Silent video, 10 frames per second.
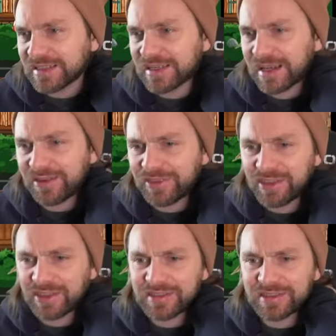kind of thing
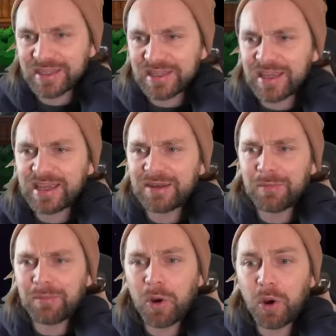you'd see in
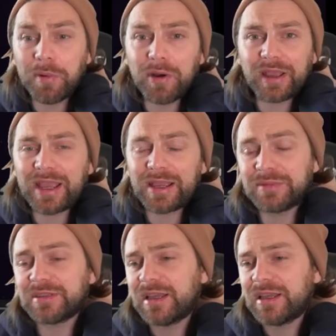mobile
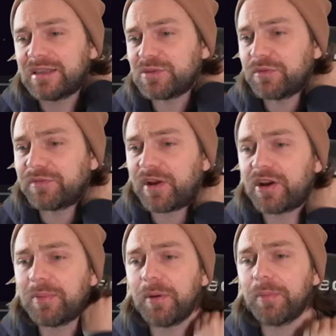games. These were
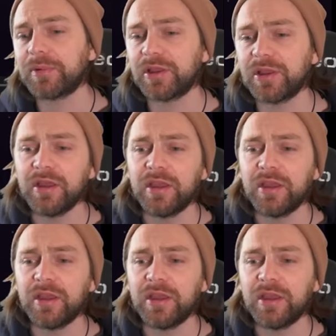very popular